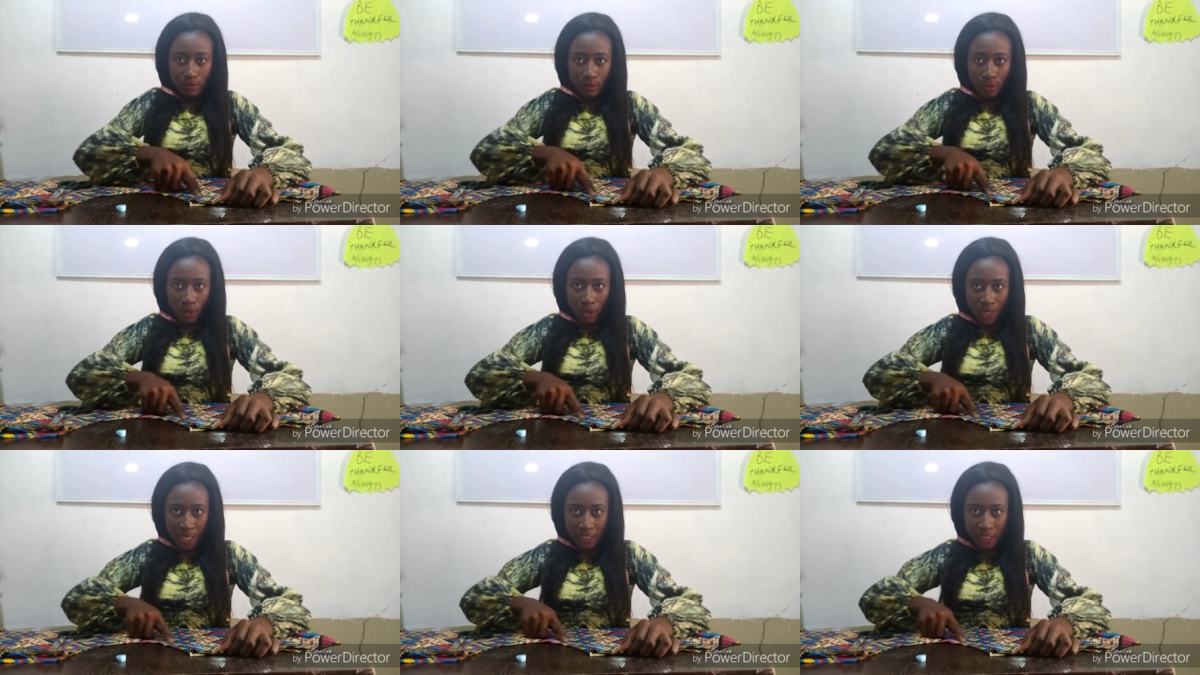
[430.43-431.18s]
You
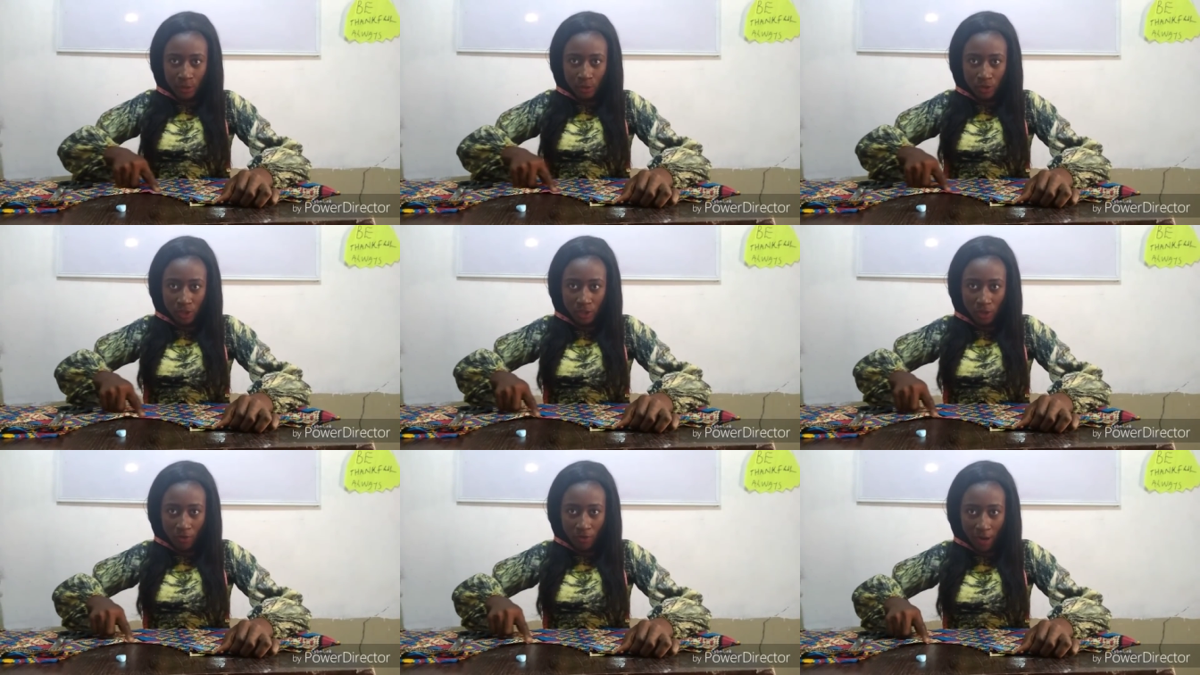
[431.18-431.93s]
connect it to this
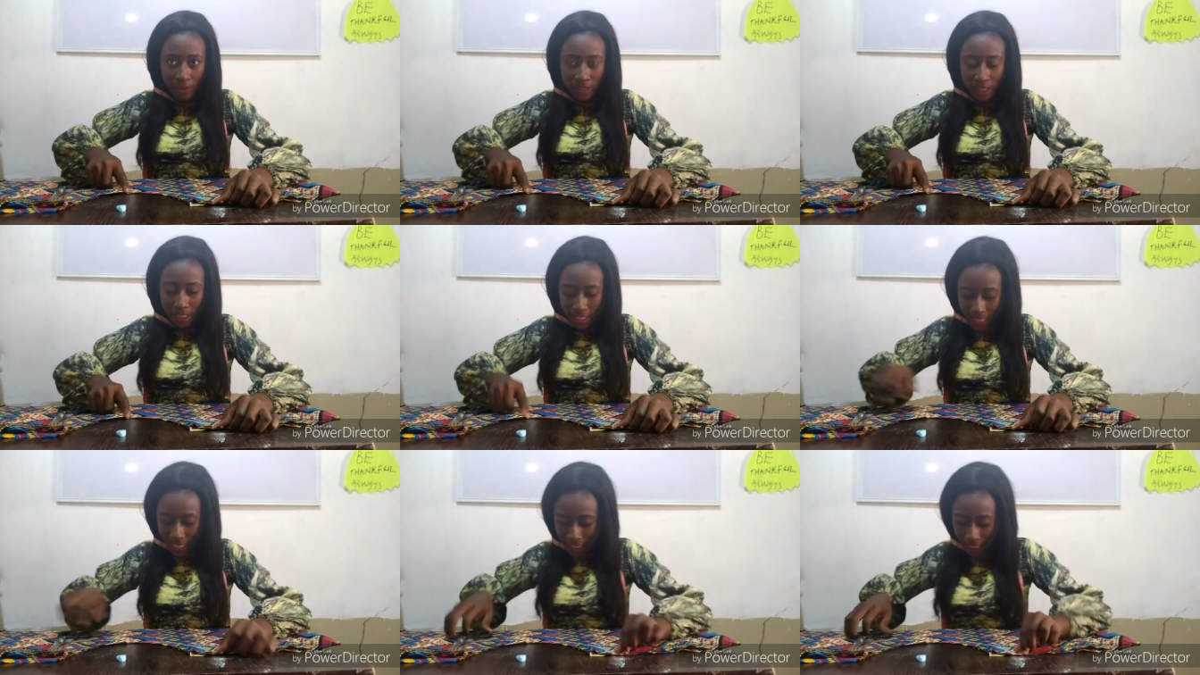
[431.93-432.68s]
your round
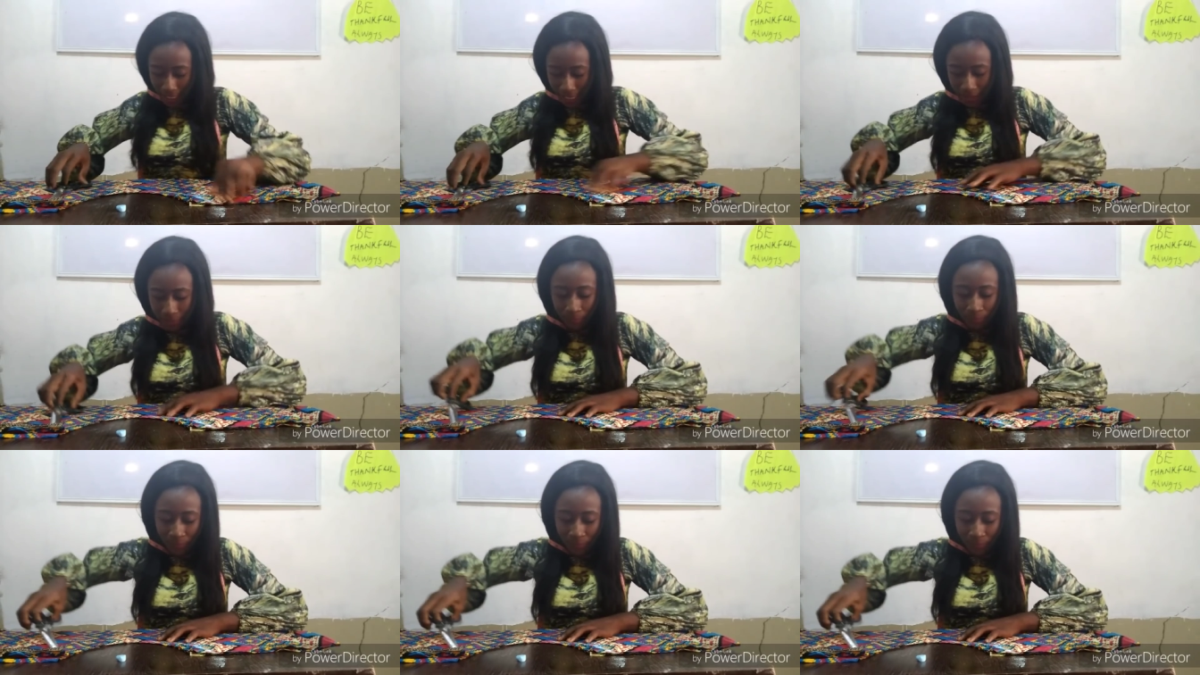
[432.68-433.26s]
neckline